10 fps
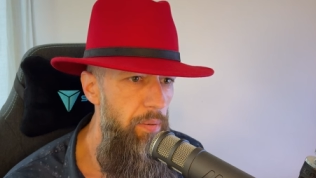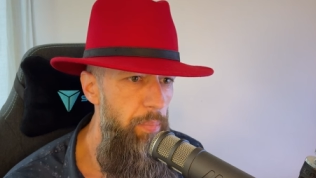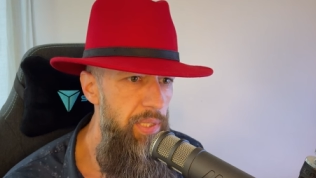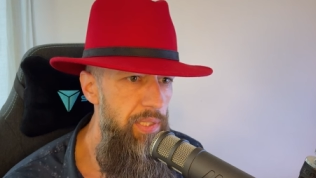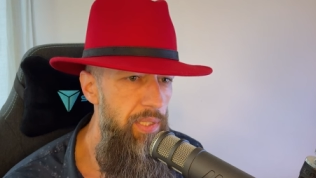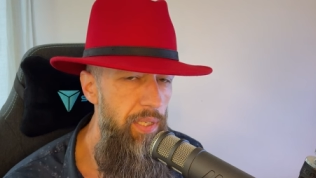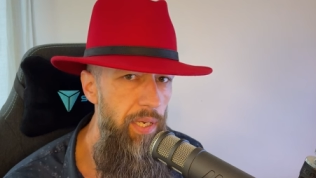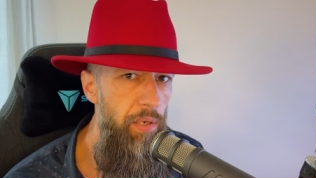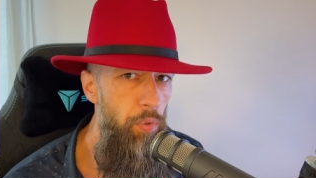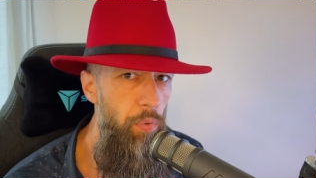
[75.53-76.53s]
basically
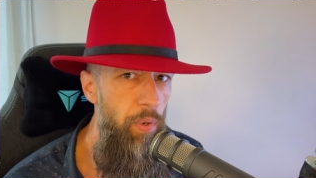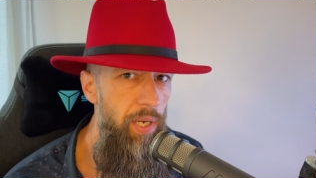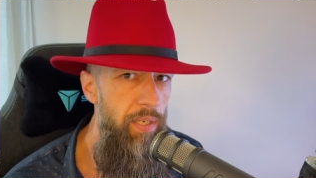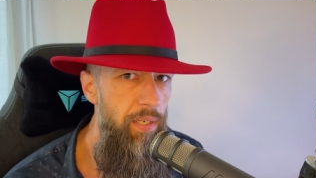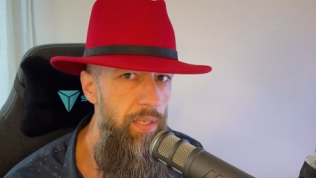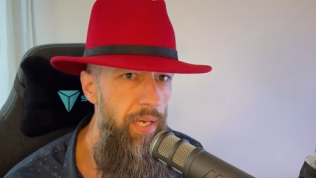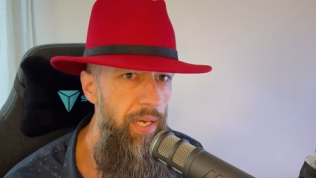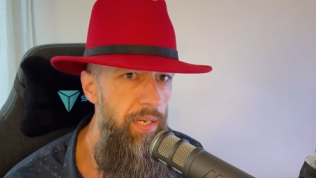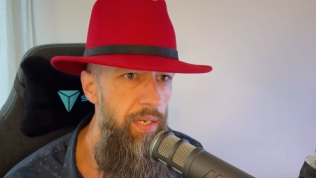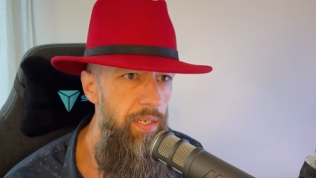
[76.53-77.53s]
everyone
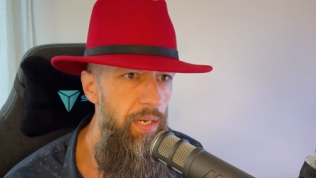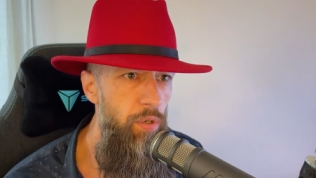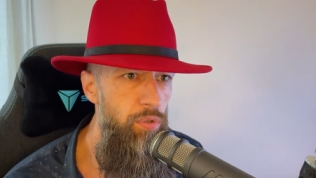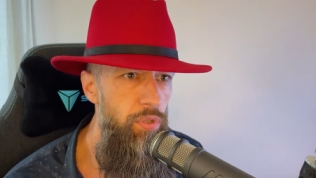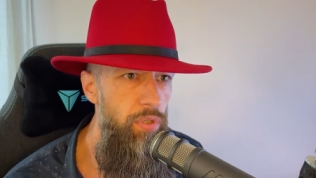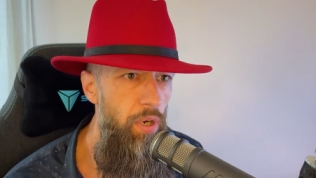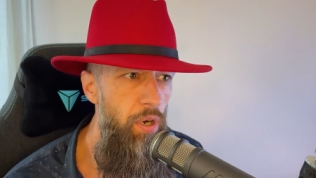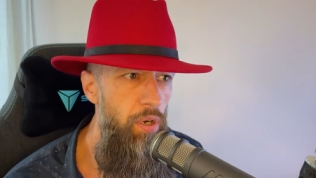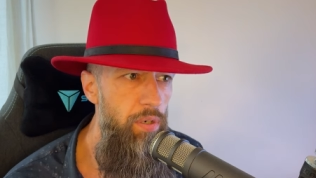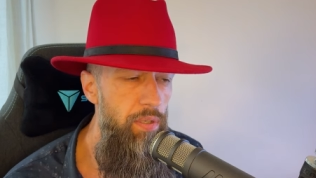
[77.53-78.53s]
had an account
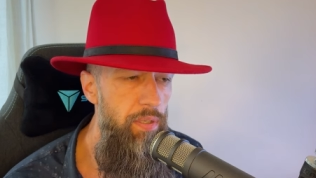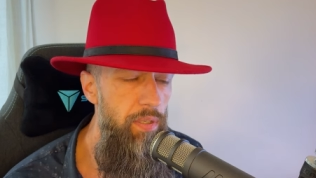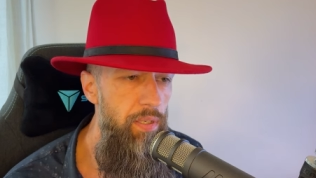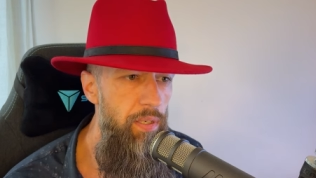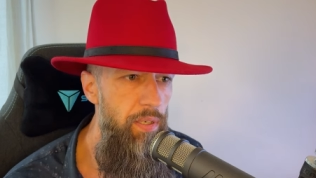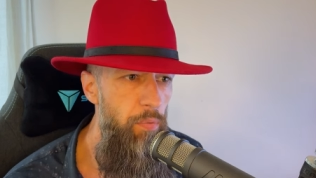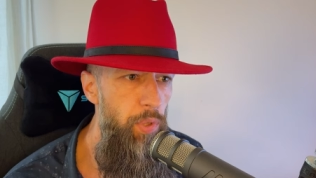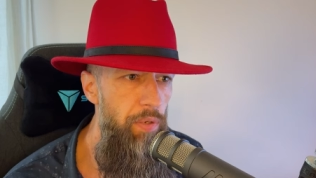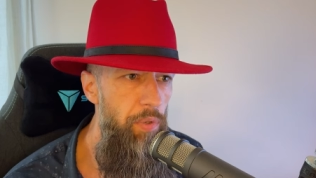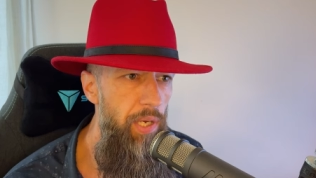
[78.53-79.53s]
on. Uh,
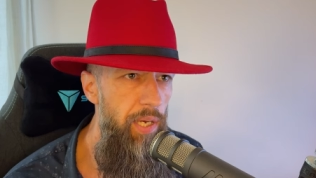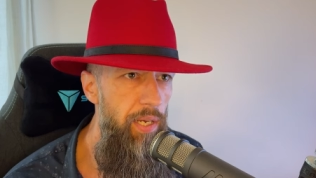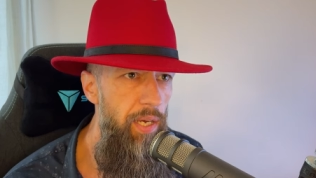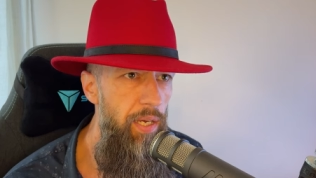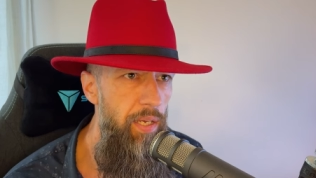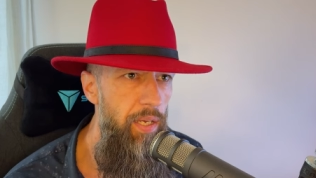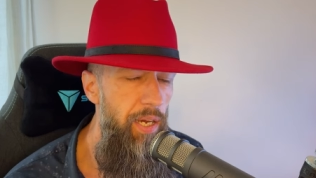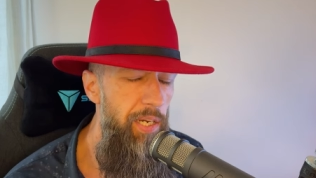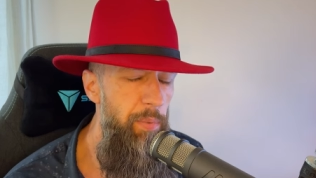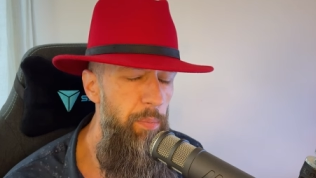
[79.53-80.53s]
we we had a
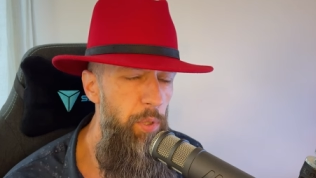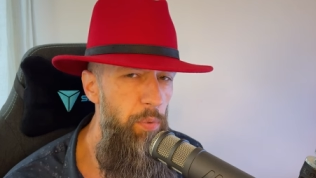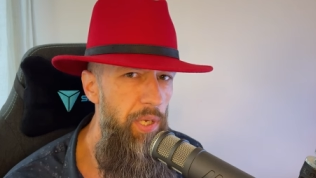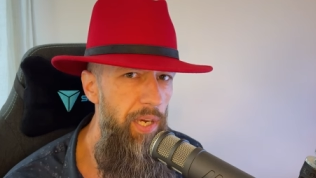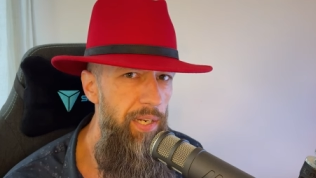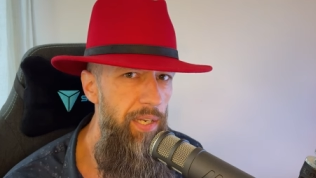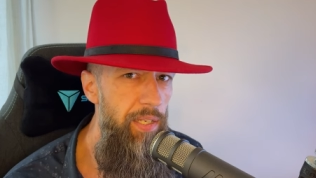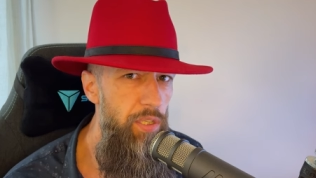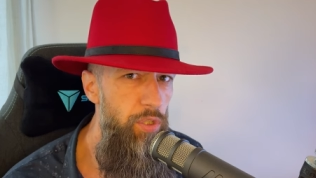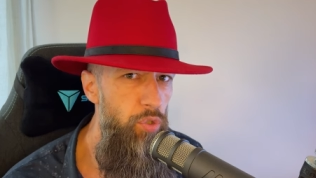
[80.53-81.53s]
I remember we had
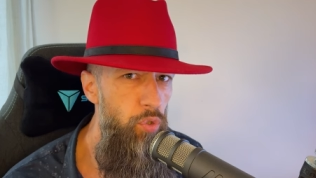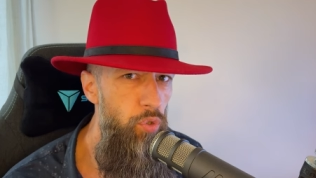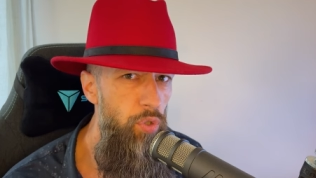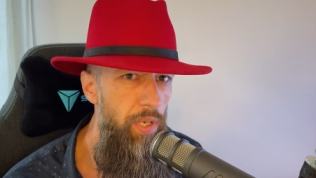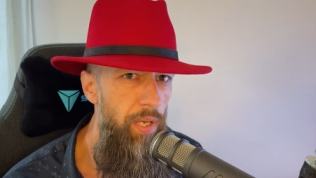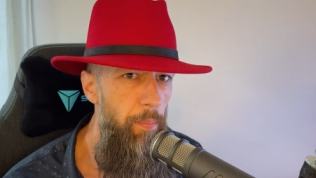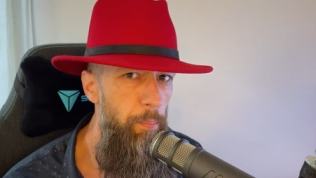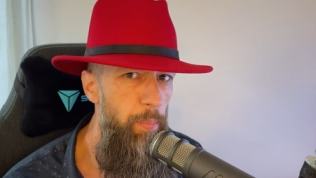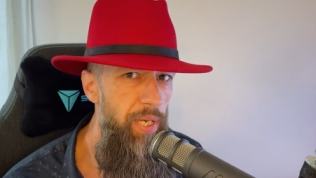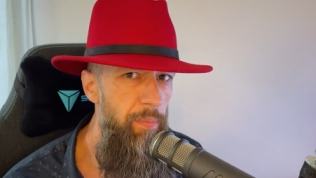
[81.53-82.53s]
a two
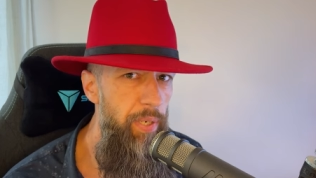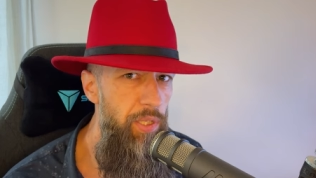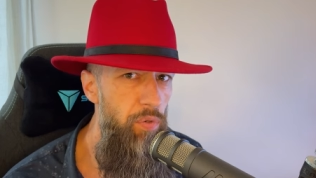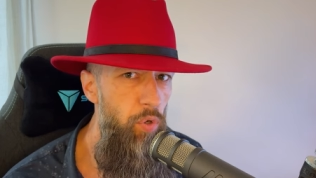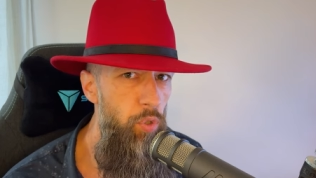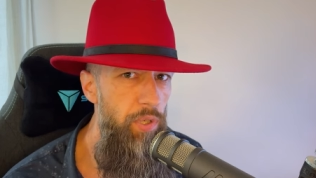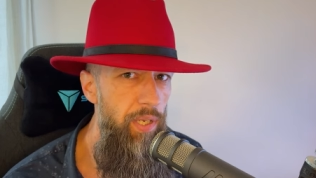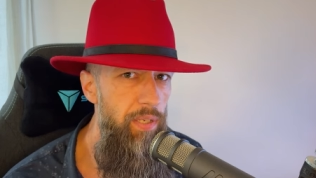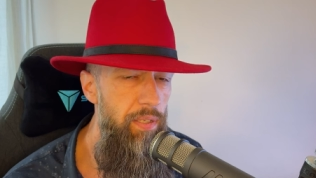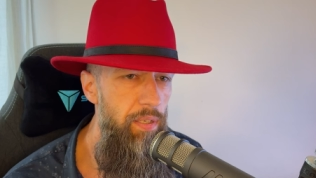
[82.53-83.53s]
megabyte
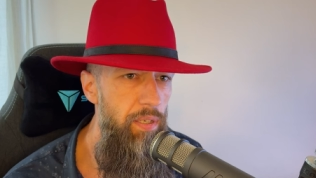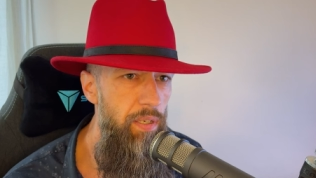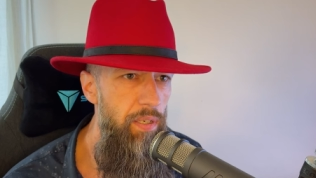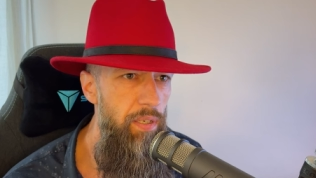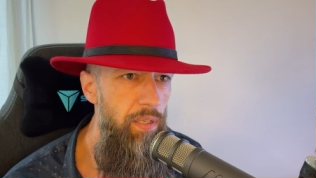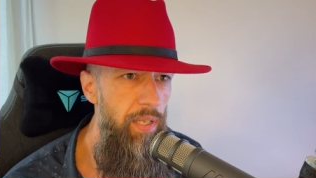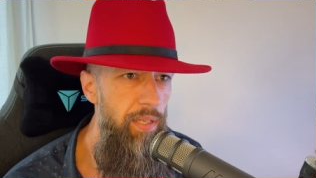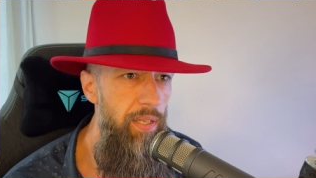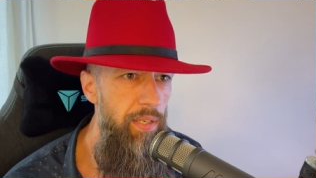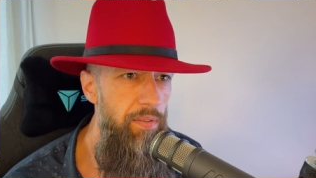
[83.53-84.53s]
quota uh, li-
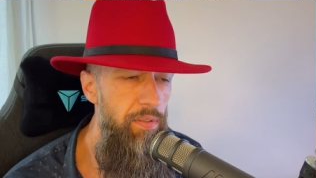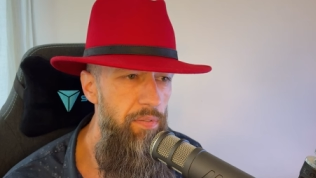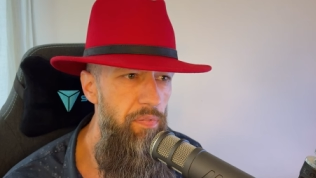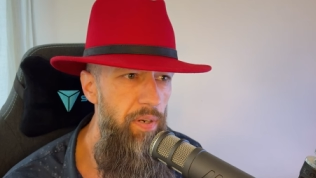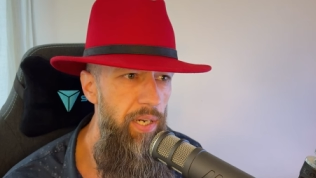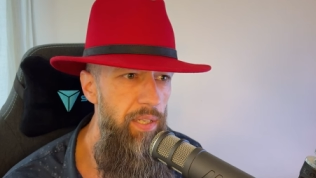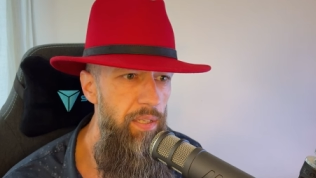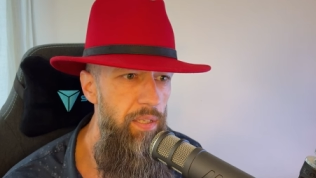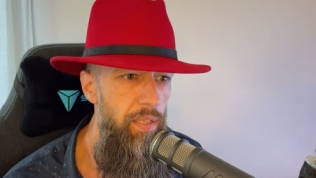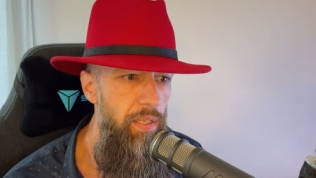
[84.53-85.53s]
like a
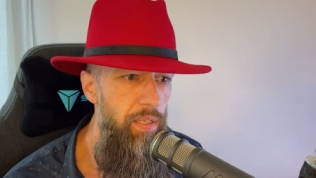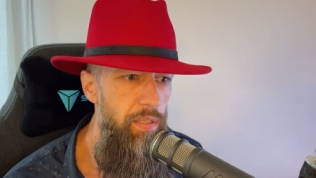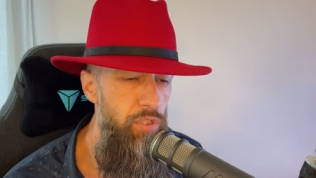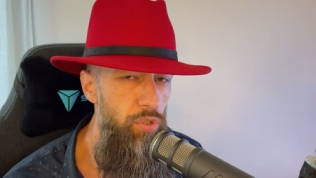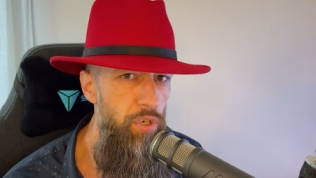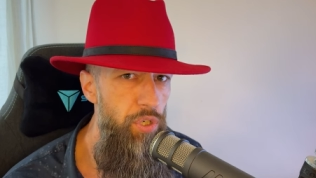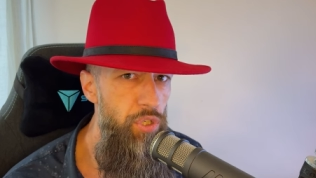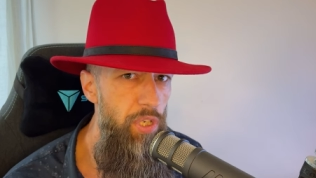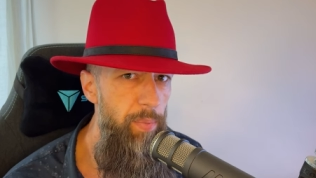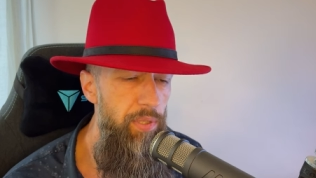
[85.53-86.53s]
file
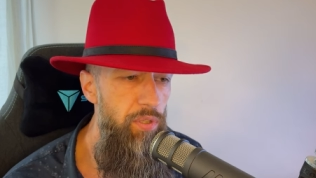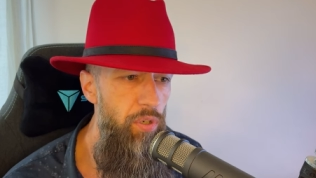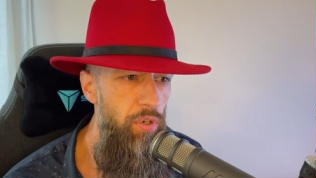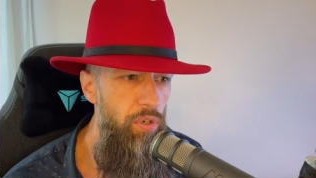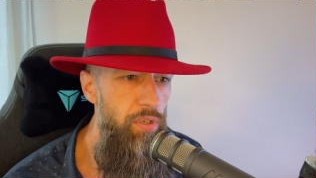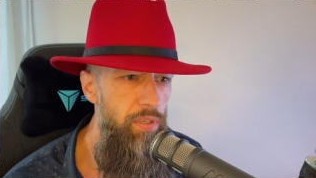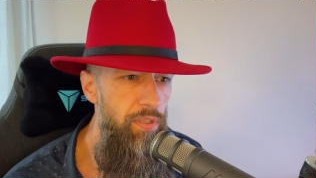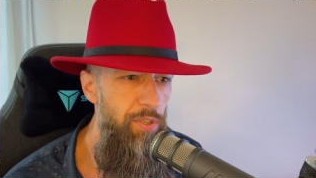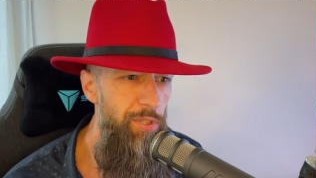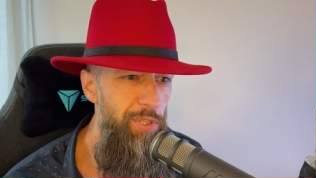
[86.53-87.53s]
storage limit on
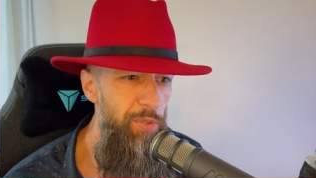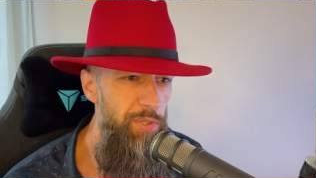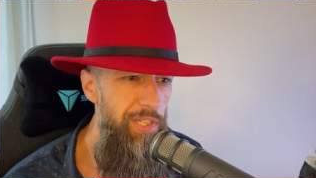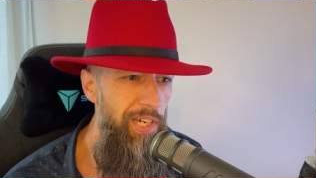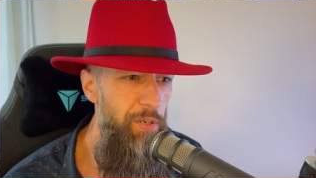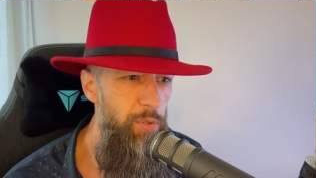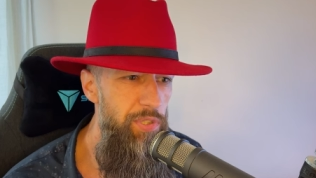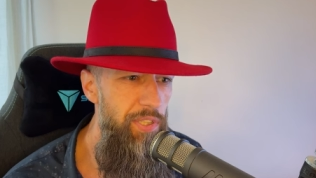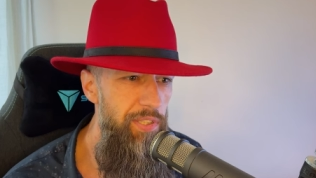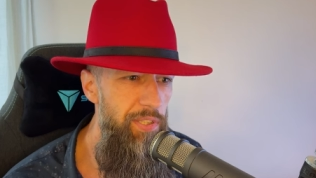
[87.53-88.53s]
on those
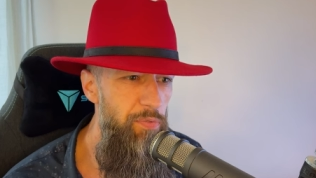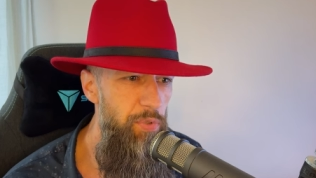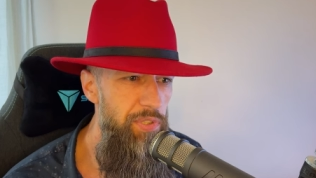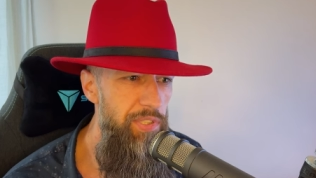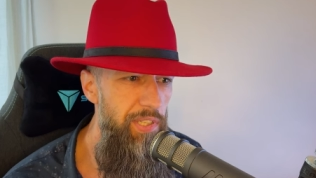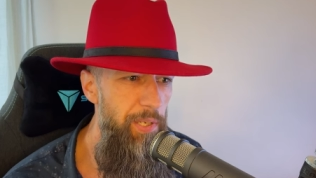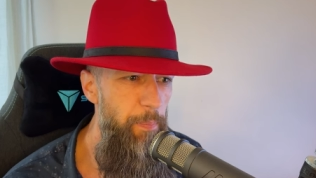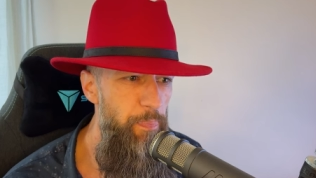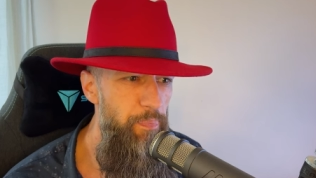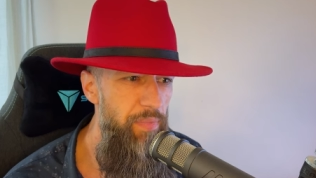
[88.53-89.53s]
accounts, and it was um,